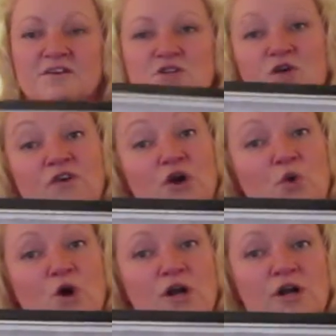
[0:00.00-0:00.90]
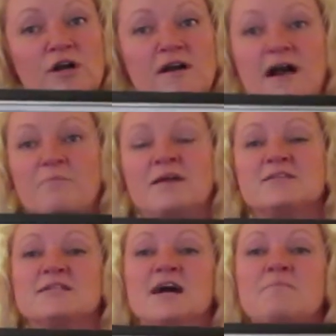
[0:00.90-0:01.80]
So for a quarter, I
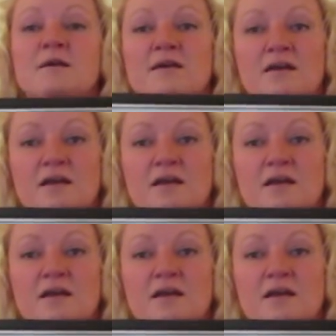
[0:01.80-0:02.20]
picked it up,